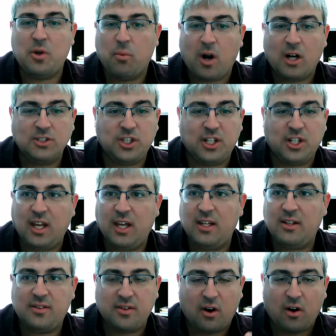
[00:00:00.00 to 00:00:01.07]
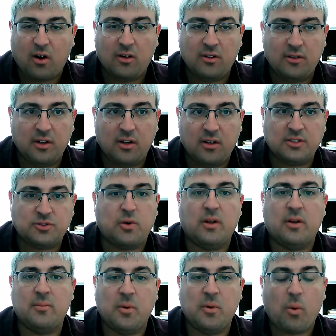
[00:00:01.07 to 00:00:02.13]
you're watching it on
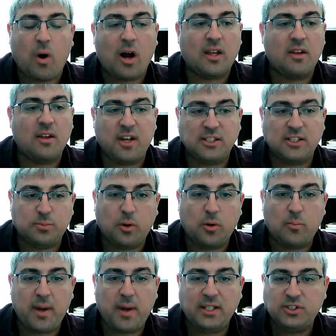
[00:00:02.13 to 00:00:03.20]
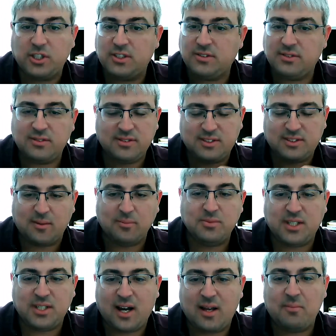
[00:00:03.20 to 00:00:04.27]
Israel and Milwaukee Facebook page at
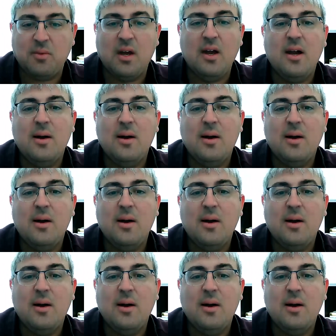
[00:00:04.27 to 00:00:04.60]
some time.